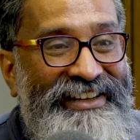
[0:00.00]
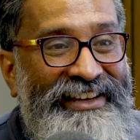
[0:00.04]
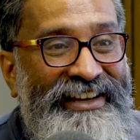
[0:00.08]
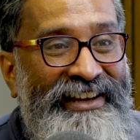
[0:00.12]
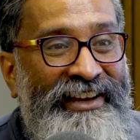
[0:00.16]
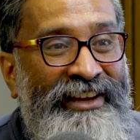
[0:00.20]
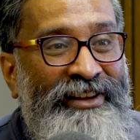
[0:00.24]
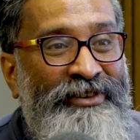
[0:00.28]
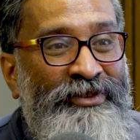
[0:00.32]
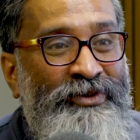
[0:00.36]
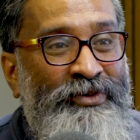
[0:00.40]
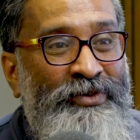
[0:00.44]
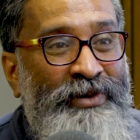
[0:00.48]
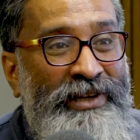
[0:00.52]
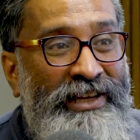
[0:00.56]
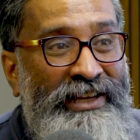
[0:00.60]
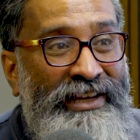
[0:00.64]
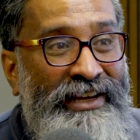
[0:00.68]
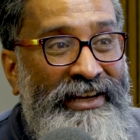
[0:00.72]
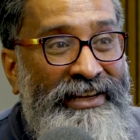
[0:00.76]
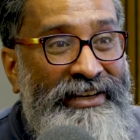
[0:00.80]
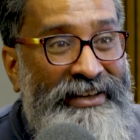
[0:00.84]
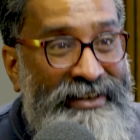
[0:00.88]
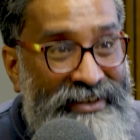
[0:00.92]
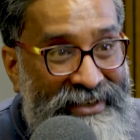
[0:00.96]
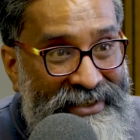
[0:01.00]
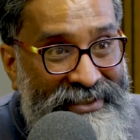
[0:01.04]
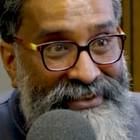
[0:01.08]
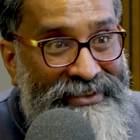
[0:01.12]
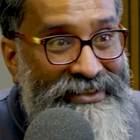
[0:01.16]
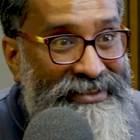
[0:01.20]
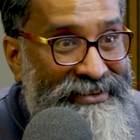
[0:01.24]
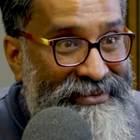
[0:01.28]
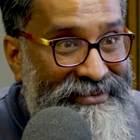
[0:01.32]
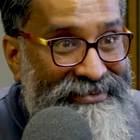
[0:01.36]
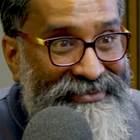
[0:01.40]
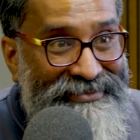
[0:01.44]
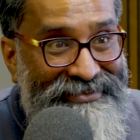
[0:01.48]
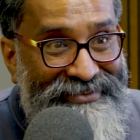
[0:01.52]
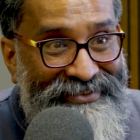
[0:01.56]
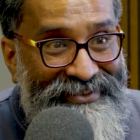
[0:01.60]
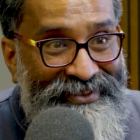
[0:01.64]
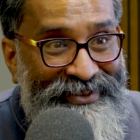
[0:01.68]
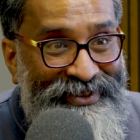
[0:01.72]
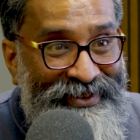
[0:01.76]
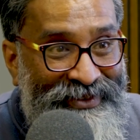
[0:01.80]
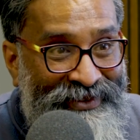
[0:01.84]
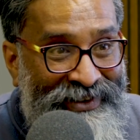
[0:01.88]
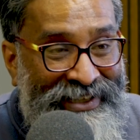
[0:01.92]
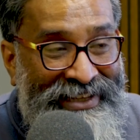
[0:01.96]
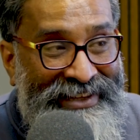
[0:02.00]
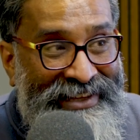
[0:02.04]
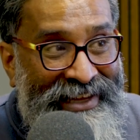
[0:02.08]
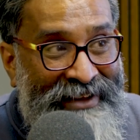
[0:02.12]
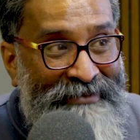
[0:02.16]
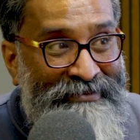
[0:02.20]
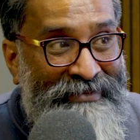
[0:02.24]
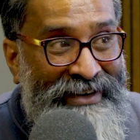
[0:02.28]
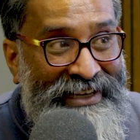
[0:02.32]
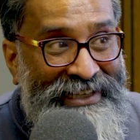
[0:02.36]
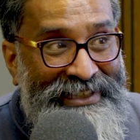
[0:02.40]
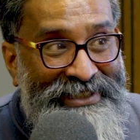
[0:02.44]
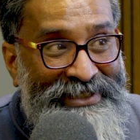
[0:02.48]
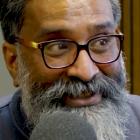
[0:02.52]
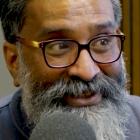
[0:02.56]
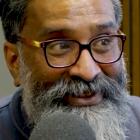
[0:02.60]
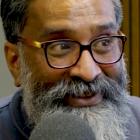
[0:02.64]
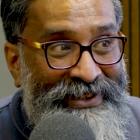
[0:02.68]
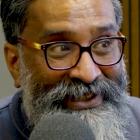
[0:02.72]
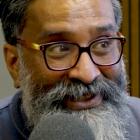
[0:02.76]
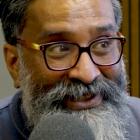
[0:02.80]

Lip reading: And we agreed what that money is going to do.